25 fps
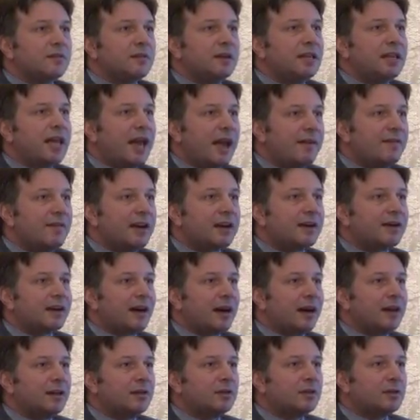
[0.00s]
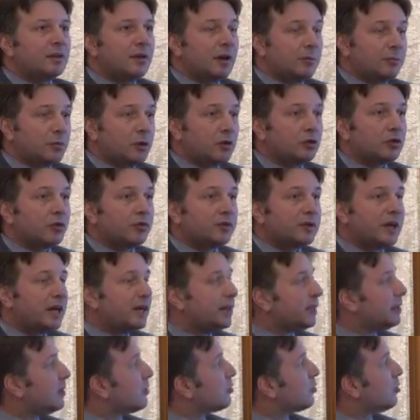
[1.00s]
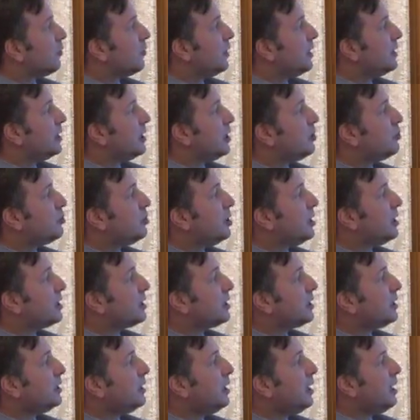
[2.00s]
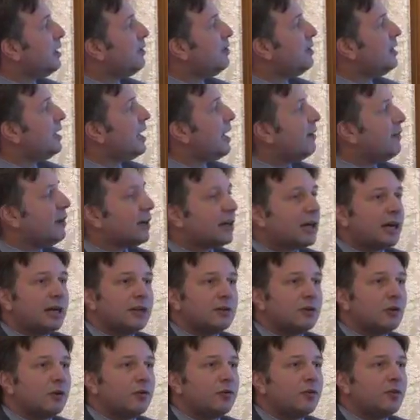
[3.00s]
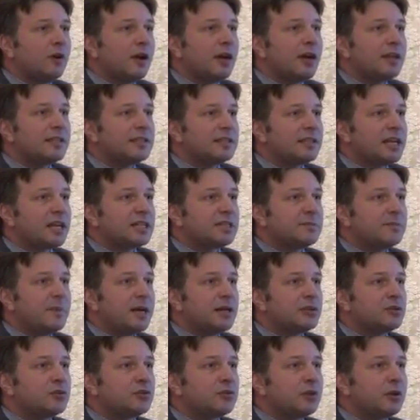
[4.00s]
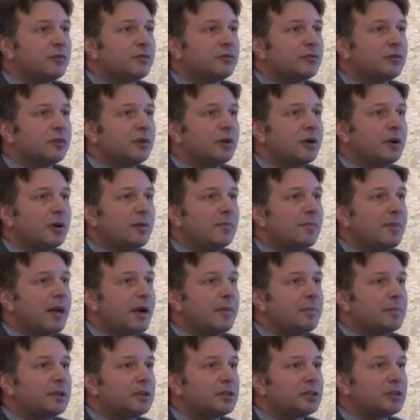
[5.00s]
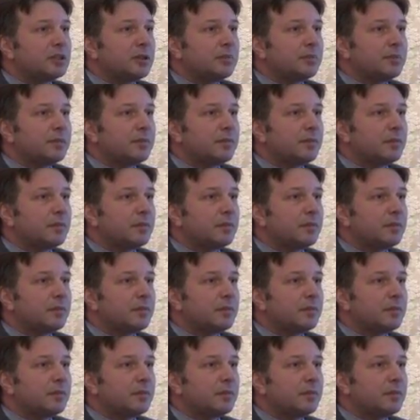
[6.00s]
will have a right, board of directors of association will have a right of suspension of the membership.